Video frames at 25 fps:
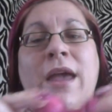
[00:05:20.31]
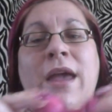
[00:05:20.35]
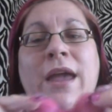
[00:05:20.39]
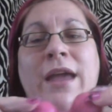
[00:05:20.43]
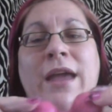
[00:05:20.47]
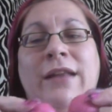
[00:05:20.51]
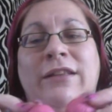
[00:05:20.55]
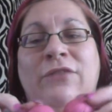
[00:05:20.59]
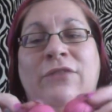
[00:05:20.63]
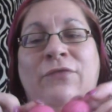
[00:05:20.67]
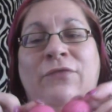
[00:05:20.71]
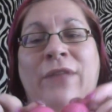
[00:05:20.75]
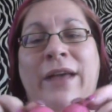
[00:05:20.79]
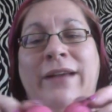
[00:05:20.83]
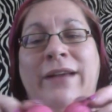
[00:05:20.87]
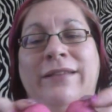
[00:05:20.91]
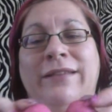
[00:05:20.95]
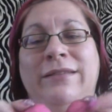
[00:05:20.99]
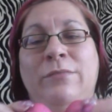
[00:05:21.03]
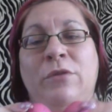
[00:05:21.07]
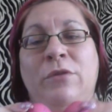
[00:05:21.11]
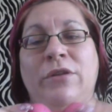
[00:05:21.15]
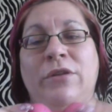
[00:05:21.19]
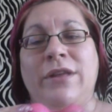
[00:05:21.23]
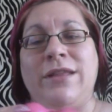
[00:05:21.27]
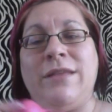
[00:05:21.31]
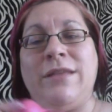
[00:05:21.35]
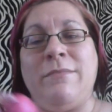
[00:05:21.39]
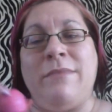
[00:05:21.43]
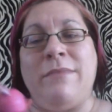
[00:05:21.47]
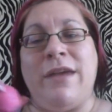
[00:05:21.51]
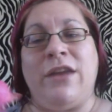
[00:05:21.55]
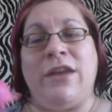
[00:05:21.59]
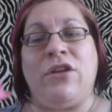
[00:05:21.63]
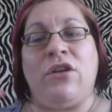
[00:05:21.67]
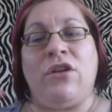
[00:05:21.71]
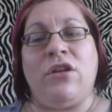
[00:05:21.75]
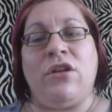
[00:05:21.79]
It's flexible in the
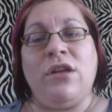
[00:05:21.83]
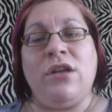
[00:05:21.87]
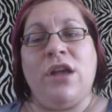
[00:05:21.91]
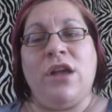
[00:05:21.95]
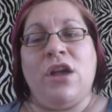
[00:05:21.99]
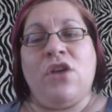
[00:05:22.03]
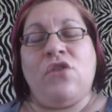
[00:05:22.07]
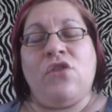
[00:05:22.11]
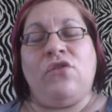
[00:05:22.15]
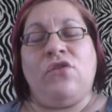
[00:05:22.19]
middle,